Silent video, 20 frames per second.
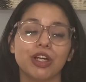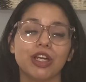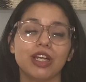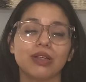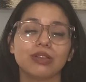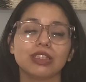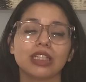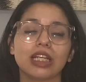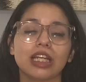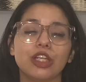and I
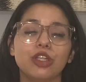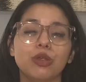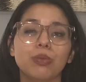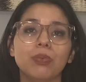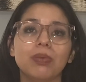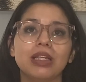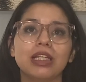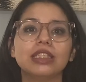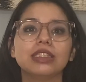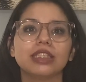was like, can you
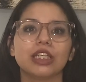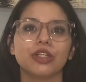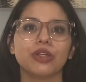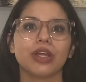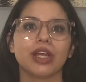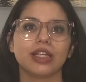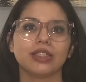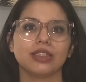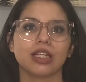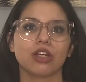please get your
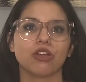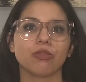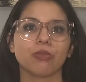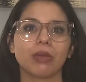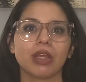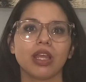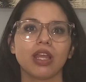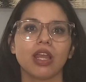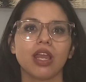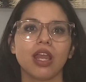hands out of
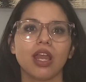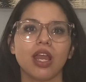me?